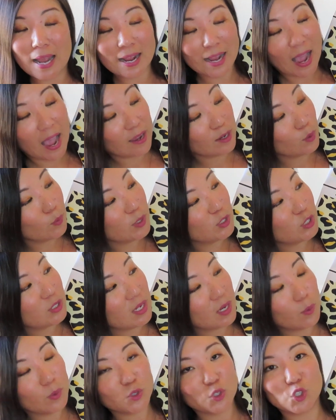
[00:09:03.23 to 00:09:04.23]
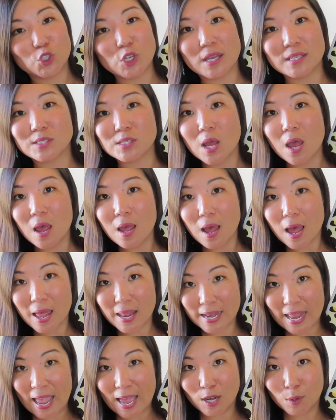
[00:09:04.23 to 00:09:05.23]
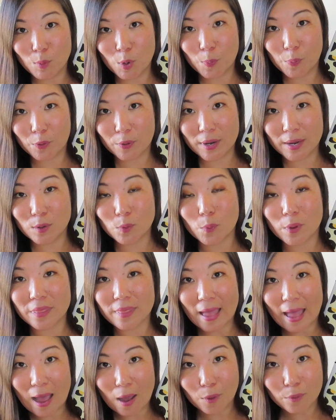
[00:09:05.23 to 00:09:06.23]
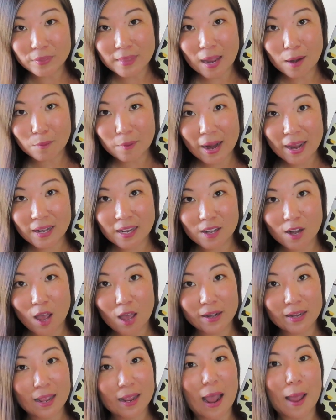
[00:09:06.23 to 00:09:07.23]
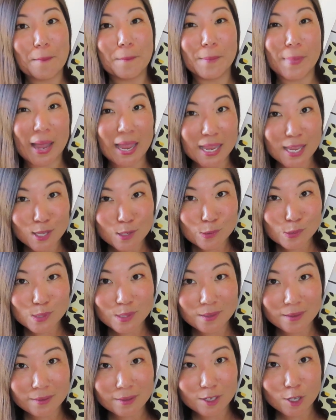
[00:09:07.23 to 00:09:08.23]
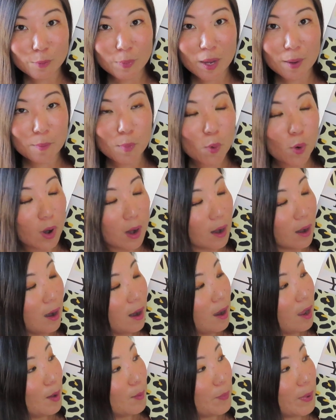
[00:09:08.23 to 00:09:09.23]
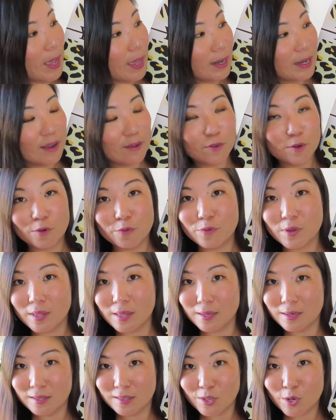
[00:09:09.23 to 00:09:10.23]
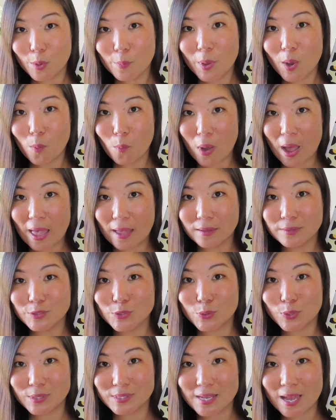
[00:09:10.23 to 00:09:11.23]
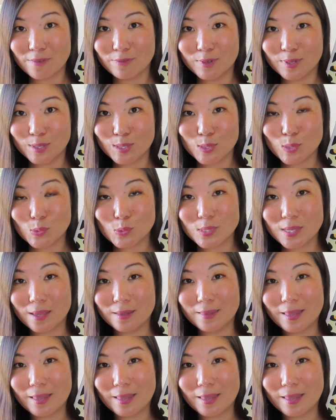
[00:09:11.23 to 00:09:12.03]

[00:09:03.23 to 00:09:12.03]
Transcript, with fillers: I kind of wish that it was just an animal print without that writing on it. I might use it a little bit more, but if you're feeling a little bit wild, you could definitely use it.